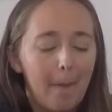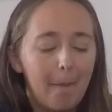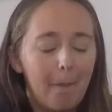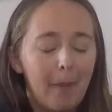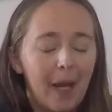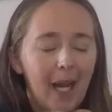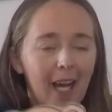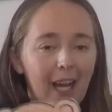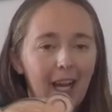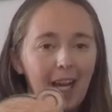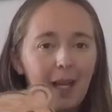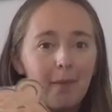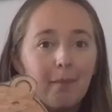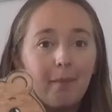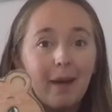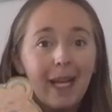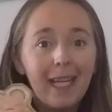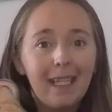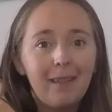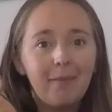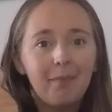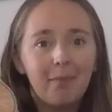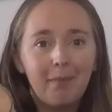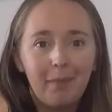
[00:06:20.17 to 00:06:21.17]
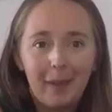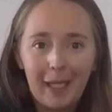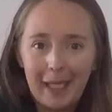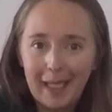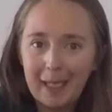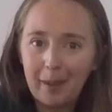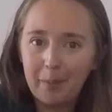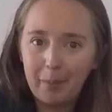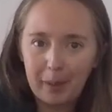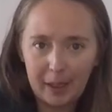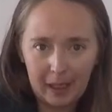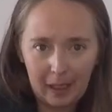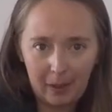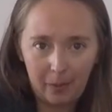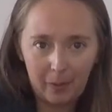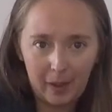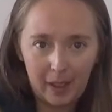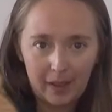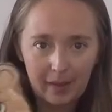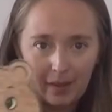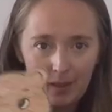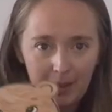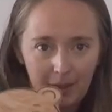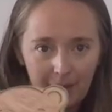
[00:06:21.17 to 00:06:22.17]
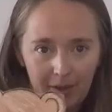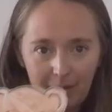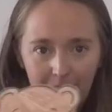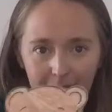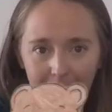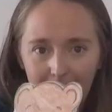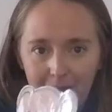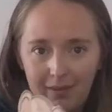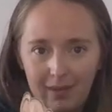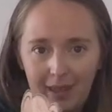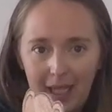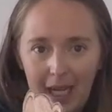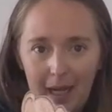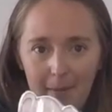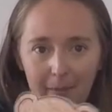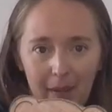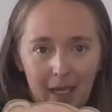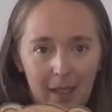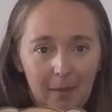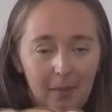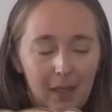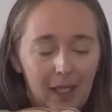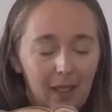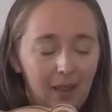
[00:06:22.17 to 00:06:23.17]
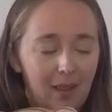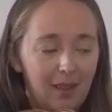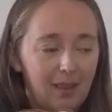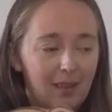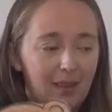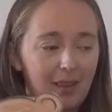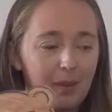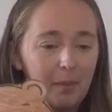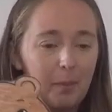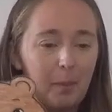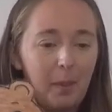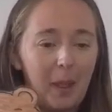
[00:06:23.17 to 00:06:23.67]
But I might make a bunny one, so that might be on.